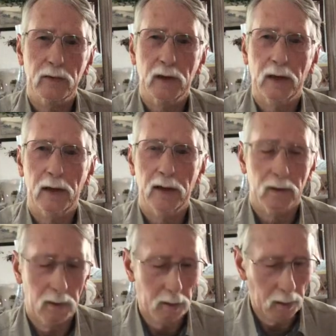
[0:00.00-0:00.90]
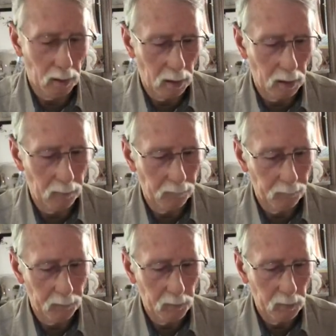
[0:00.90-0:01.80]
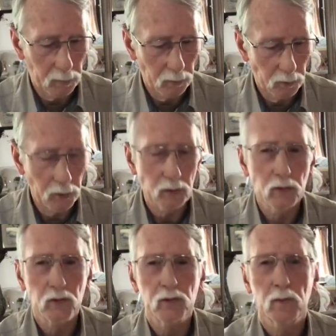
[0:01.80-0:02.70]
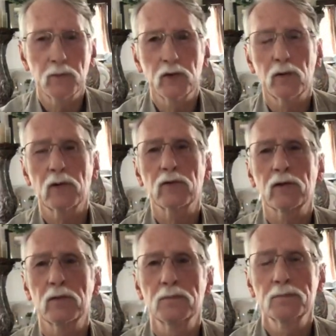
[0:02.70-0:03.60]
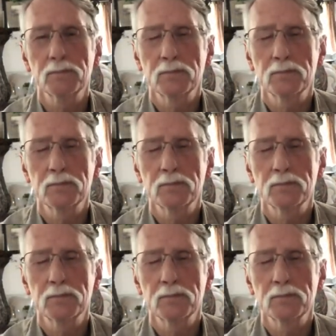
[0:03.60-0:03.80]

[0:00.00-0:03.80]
that, Jews from Jerusalem,